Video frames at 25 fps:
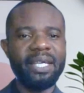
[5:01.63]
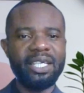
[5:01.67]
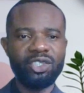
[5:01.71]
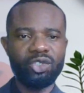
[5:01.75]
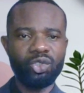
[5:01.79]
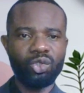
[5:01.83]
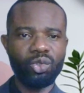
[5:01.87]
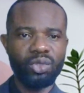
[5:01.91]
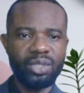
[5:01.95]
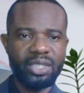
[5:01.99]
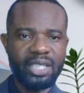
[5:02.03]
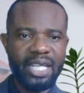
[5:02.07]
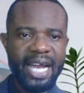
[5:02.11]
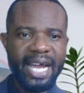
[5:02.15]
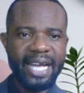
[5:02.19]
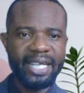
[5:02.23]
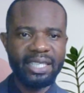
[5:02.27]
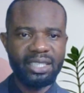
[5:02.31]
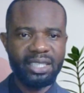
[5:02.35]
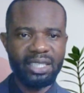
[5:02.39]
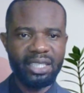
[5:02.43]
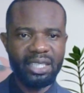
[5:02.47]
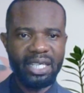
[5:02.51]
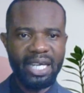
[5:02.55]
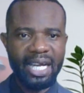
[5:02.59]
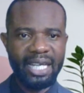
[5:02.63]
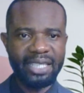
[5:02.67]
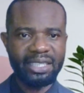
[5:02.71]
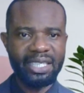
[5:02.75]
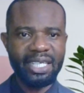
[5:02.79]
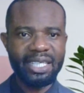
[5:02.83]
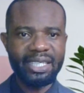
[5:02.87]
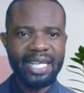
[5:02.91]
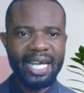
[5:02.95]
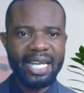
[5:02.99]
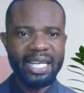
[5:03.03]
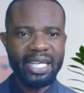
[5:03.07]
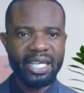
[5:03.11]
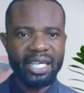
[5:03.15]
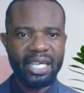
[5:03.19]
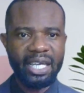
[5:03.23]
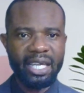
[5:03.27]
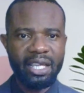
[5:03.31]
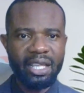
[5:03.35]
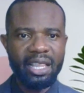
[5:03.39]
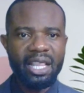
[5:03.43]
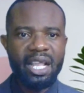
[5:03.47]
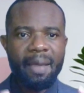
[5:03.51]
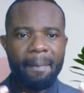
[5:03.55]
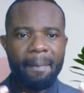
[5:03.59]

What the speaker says: in society. I take that again.